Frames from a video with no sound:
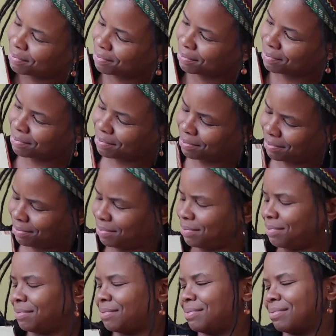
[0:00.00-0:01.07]

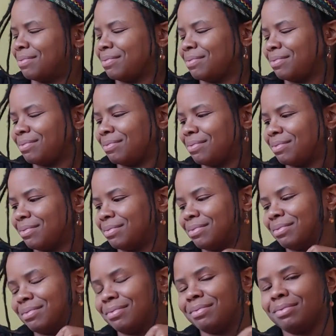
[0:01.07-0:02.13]

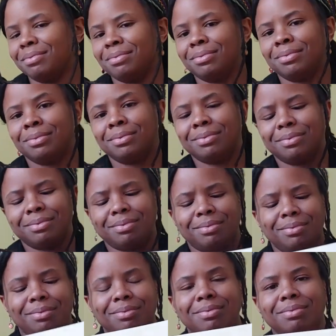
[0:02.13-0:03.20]

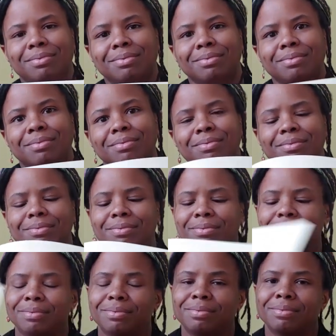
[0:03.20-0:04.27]

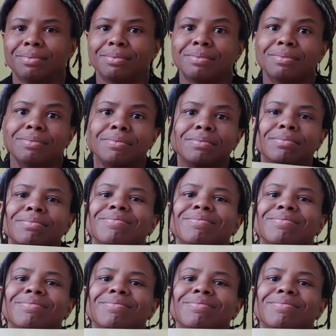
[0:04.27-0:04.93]
(no one is talking)